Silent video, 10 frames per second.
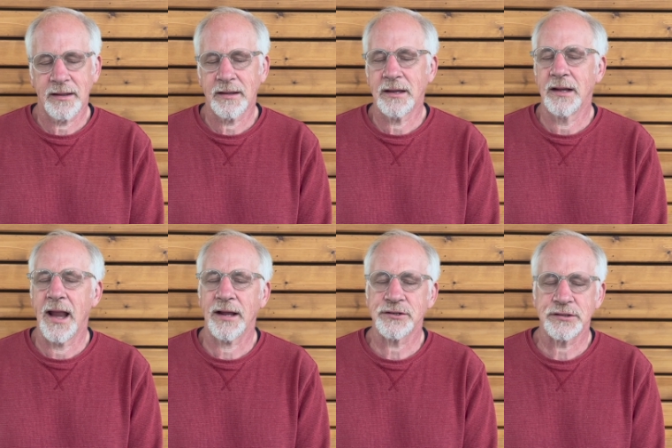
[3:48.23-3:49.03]

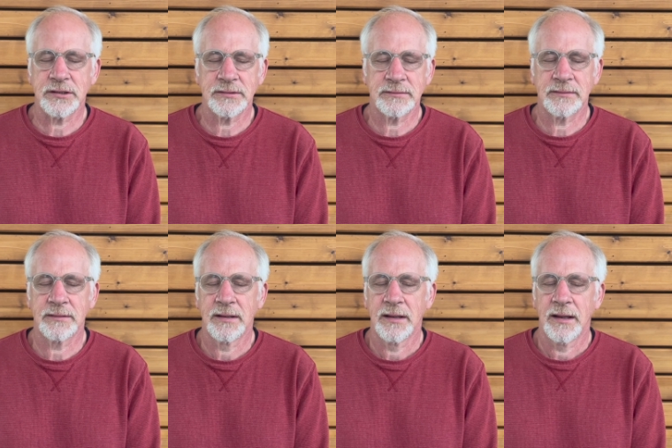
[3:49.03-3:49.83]
connection
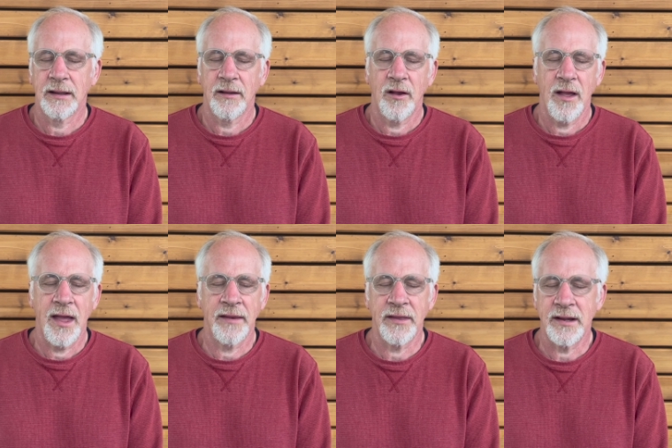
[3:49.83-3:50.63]

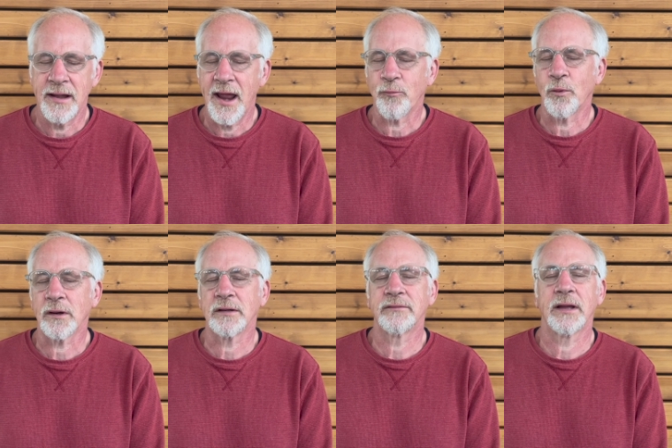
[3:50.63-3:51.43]
and the
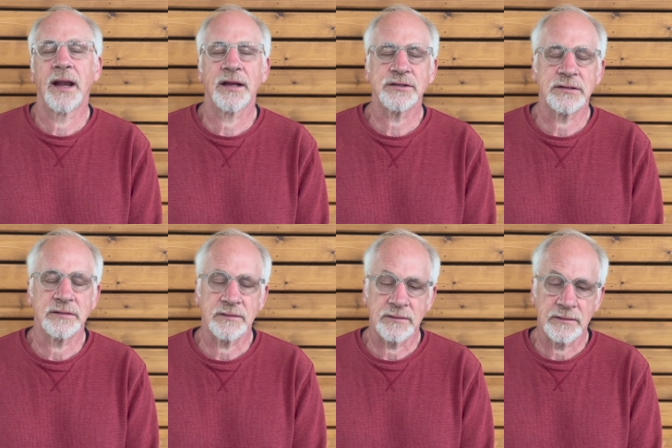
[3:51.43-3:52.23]
network of
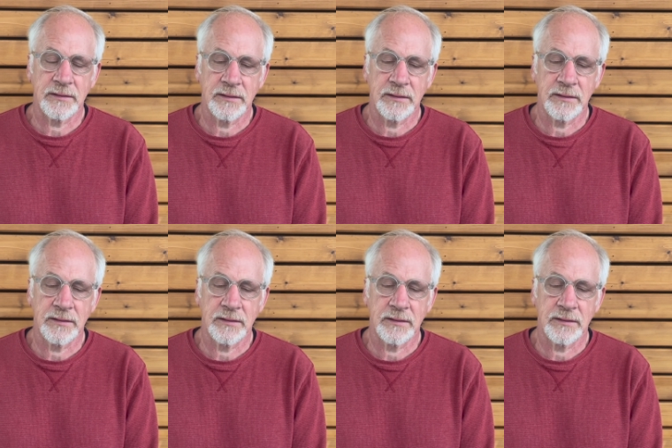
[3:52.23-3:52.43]
connections